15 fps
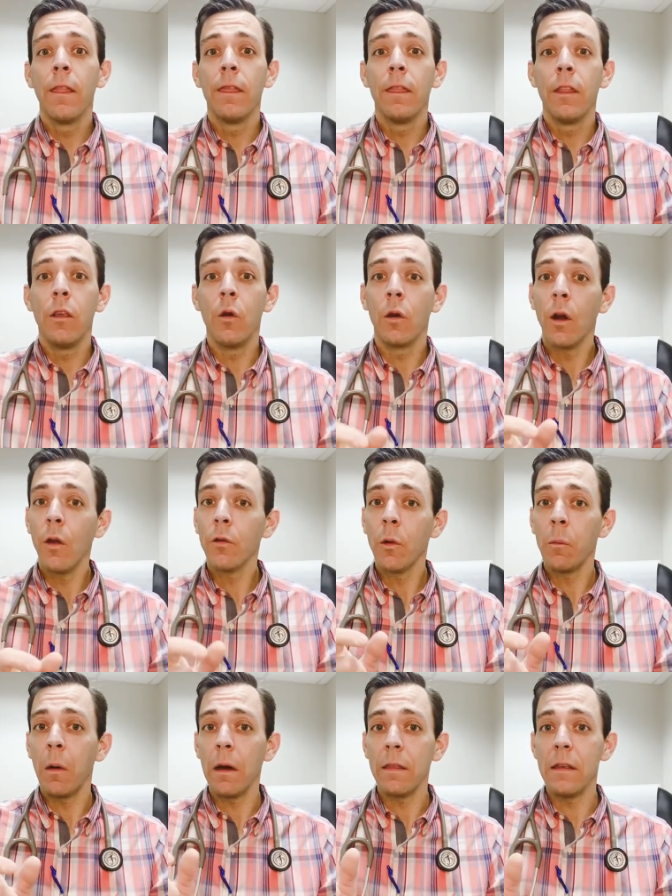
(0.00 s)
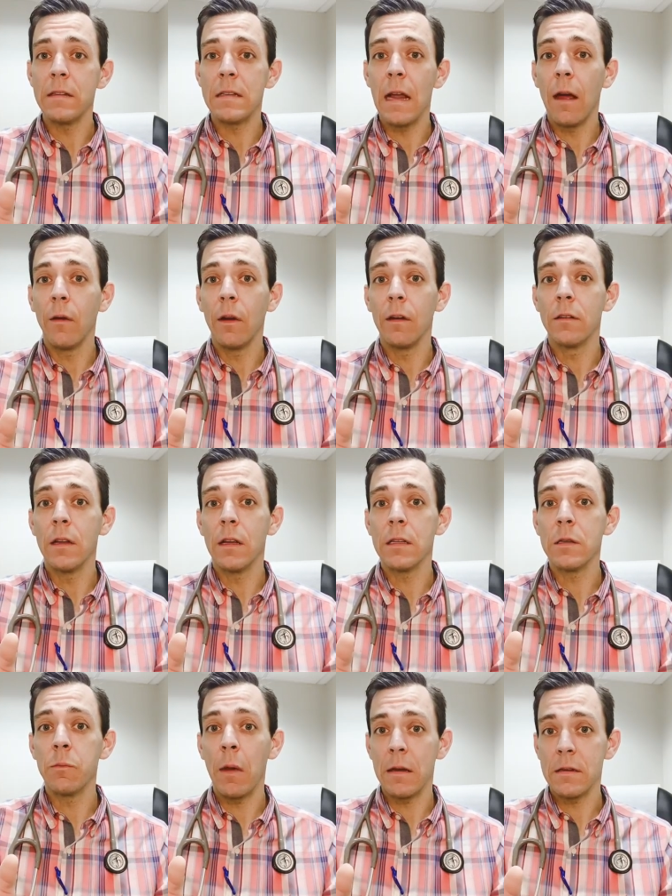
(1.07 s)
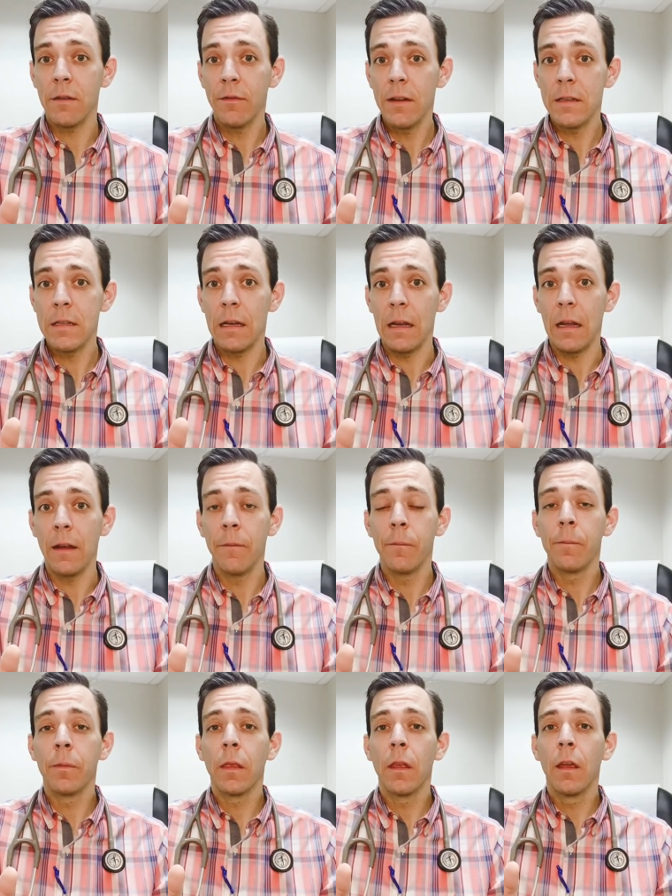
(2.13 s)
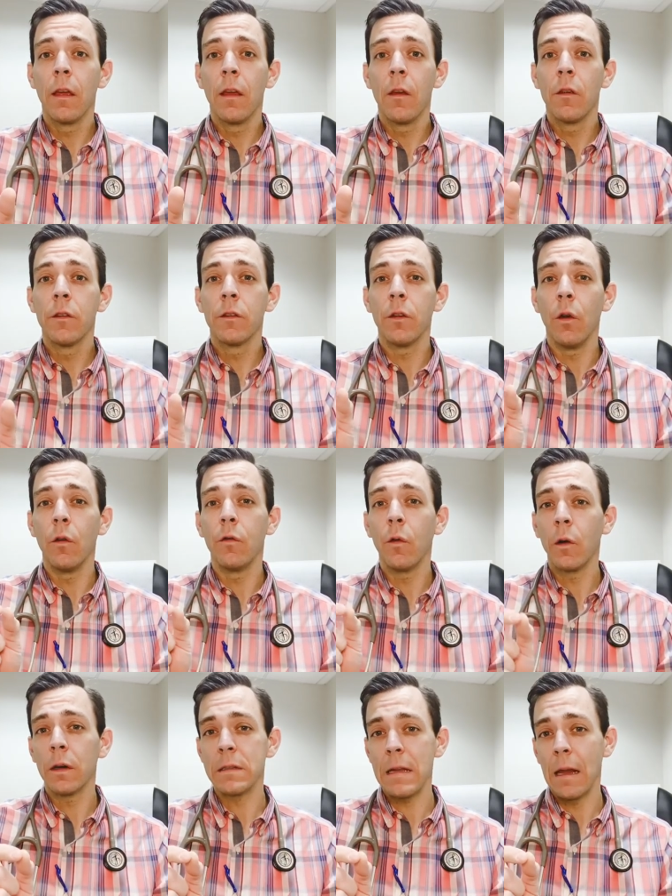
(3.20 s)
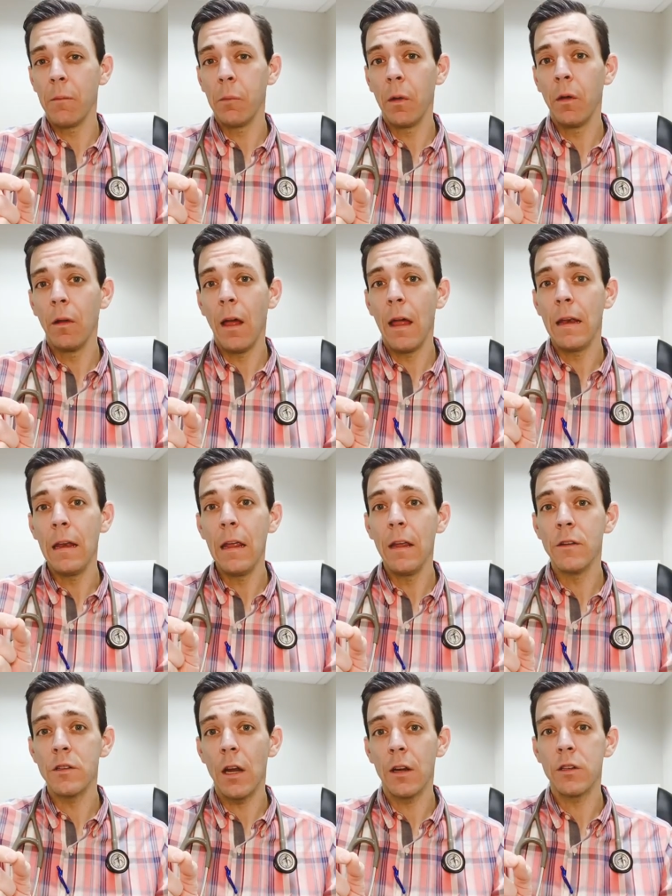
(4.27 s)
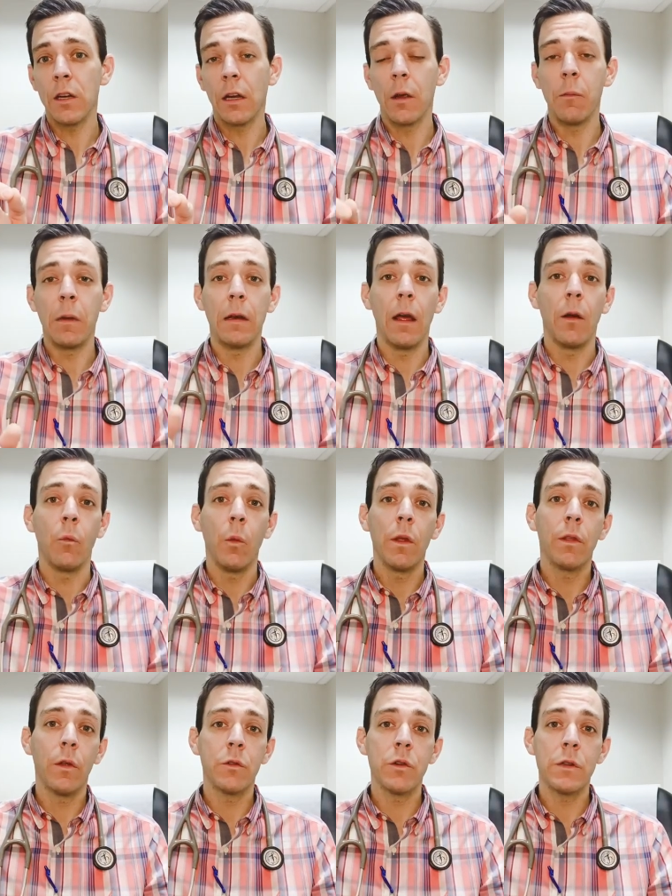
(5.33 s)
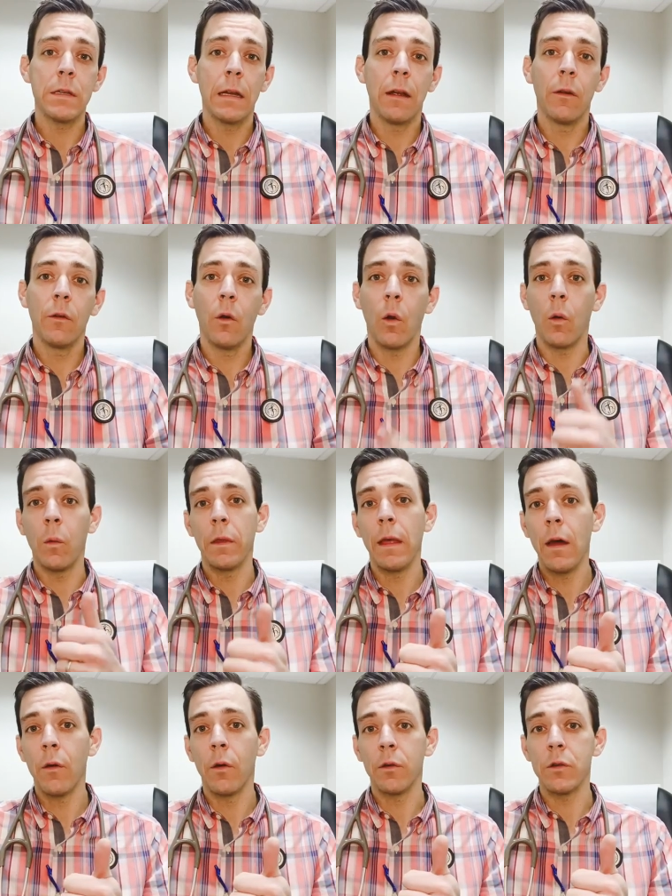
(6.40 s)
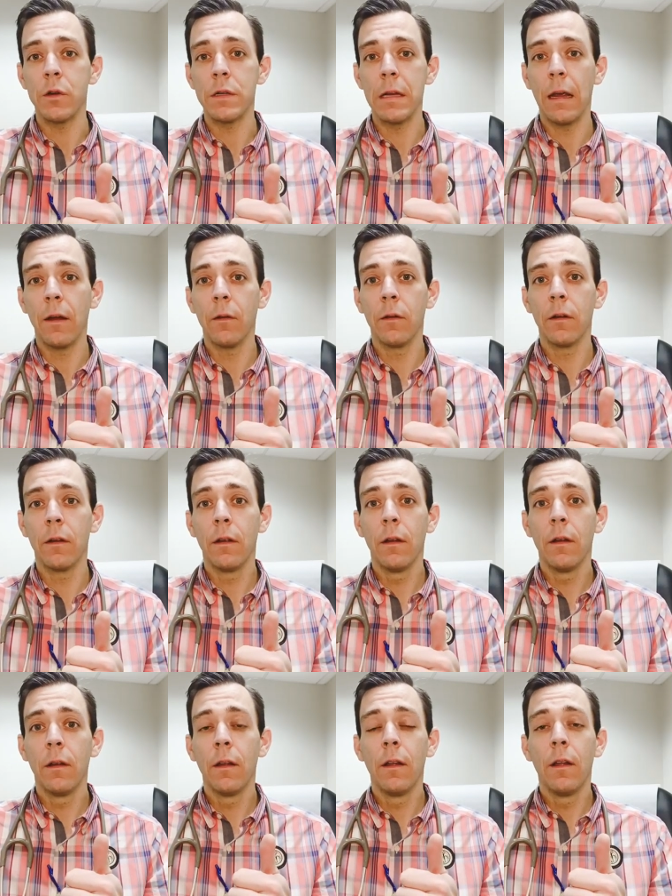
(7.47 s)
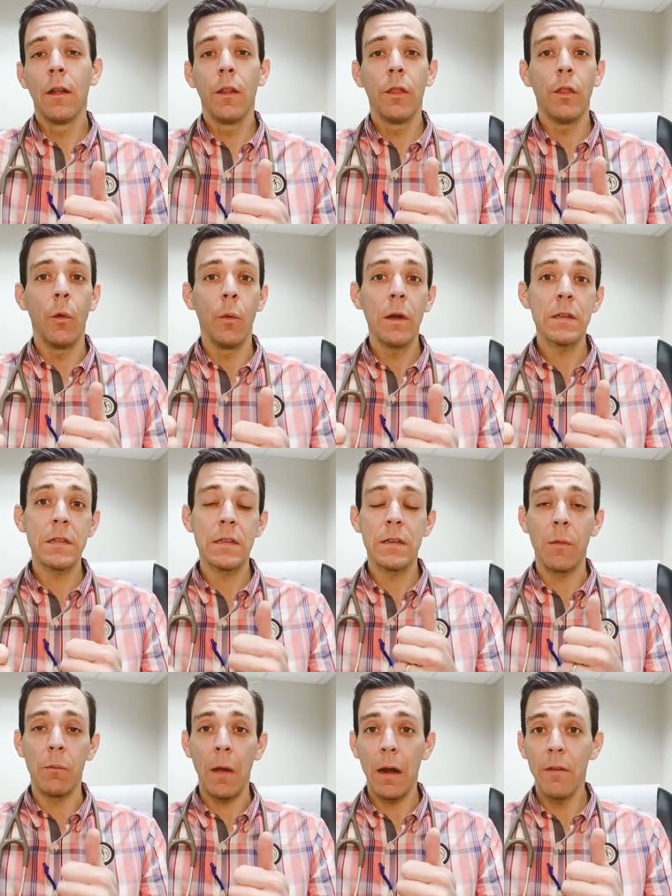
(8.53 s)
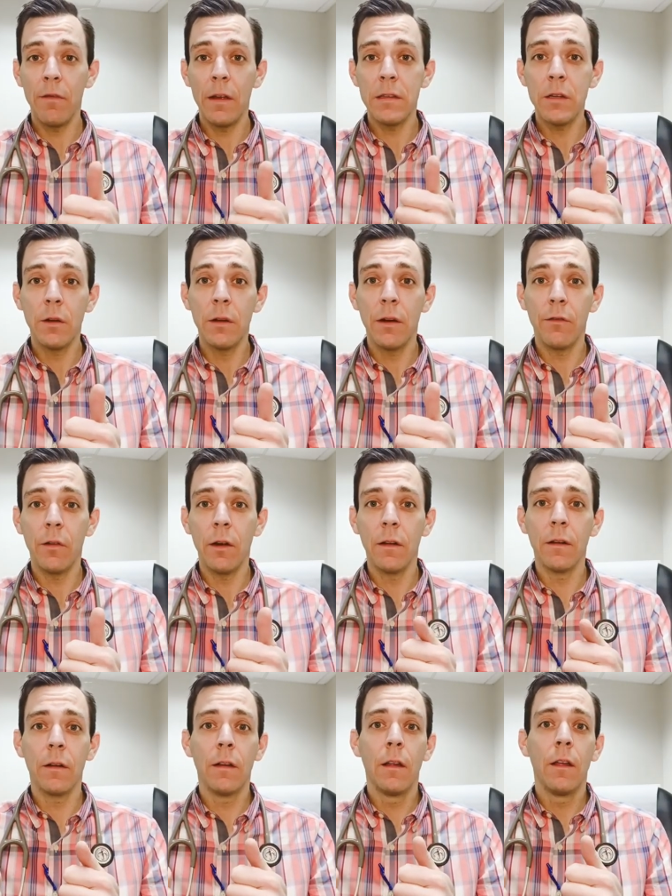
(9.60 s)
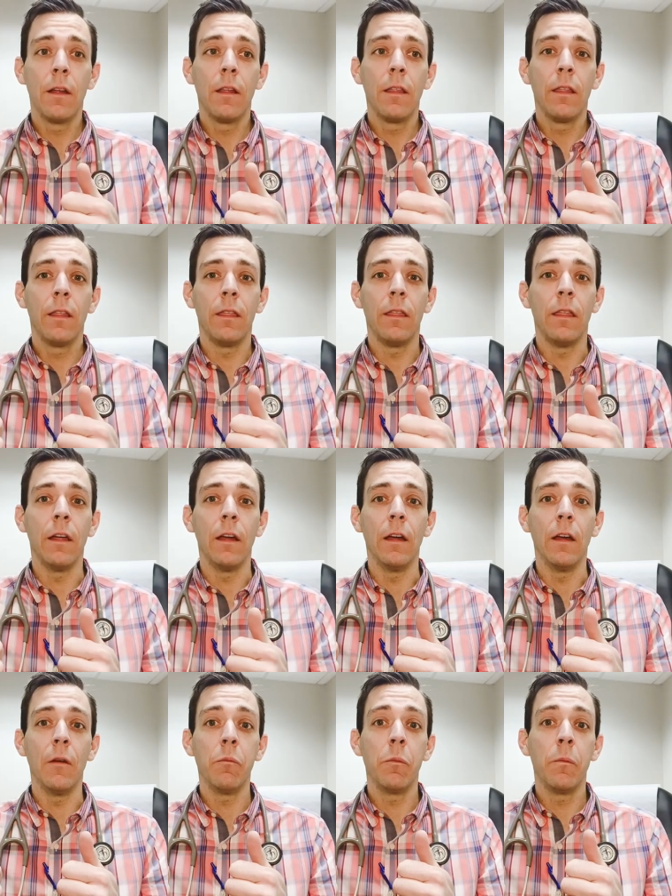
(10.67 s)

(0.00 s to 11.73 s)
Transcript: You can also break these down into specificity. So for example, a knee injection can be done with ultrasound or without ultrasound. The risks and benefits are different. The